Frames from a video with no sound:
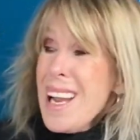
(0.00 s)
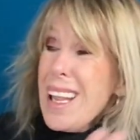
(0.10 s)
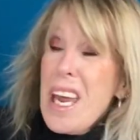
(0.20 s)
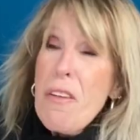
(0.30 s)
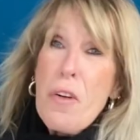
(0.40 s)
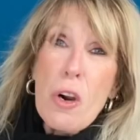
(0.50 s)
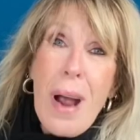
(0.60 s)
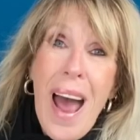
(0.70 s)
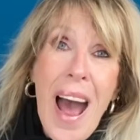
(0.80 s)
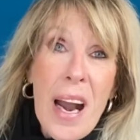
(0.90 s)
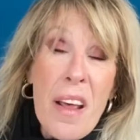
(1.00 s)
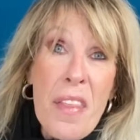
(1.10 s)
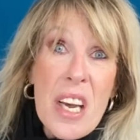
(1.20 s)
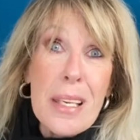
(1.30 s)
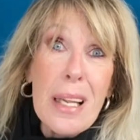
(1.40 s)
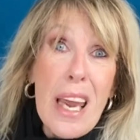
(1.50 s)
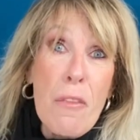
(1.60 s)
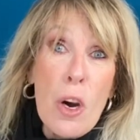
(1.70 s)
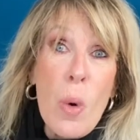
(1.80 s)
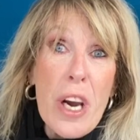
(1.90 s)
Leave her out of this. Leave
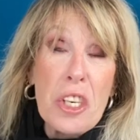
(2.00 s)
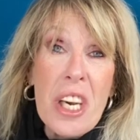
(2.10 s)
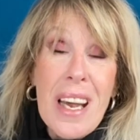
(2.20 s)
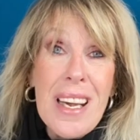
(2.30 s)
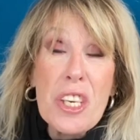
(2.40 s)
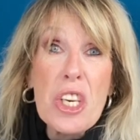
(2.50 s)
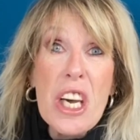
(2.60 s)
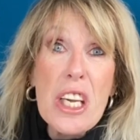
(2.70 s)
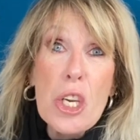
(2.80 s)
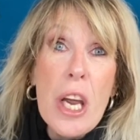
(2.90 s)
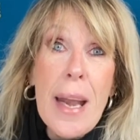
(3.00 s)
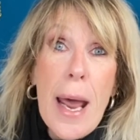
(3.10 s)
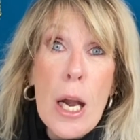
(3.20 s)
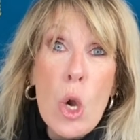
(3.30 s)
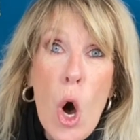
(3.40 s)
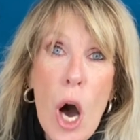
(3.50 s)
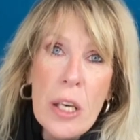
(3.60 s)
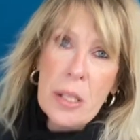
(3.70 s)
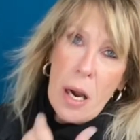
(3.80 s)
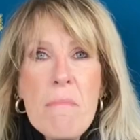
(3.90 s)
her where she is. She is in a
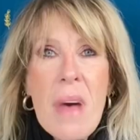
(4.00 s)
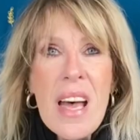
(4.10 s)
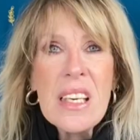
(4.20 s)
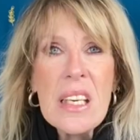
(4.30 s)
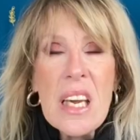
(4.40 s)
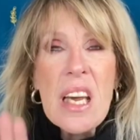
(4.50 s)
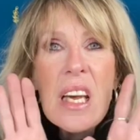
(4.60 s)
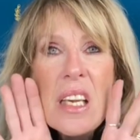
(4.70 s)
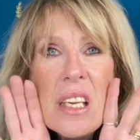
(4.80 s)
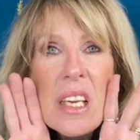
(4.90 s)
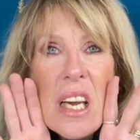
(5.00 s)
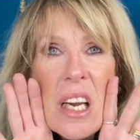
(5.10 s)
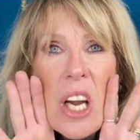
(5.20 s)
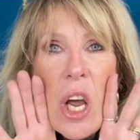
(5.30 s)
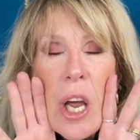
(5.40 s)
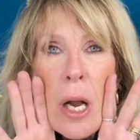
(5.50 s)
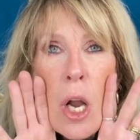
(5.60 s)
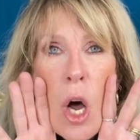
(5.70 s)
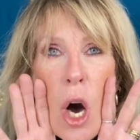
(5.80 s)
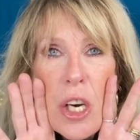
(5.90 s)
lockdown. Missy is in a
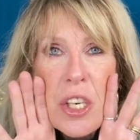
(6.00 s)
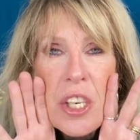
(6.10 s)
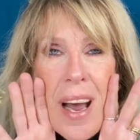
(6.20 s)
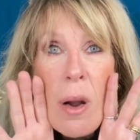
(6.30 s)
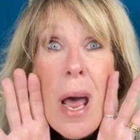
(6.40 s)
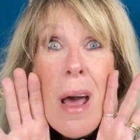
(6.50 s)
lockdown.